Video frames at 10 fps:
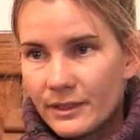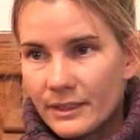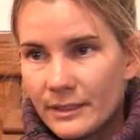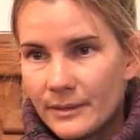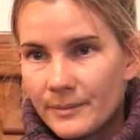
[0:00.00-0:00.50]

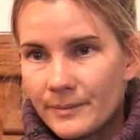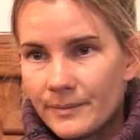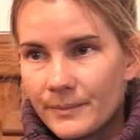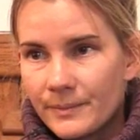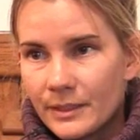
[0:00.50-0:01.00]

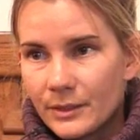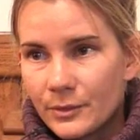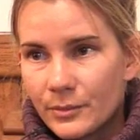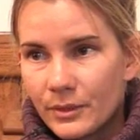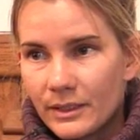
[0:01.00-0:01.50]
a
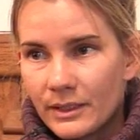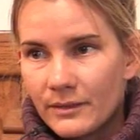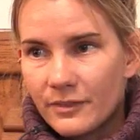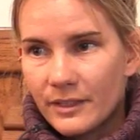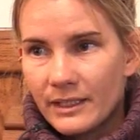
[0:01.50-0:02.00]
little more
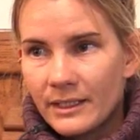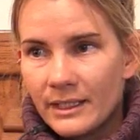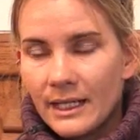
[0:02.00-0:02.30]
of a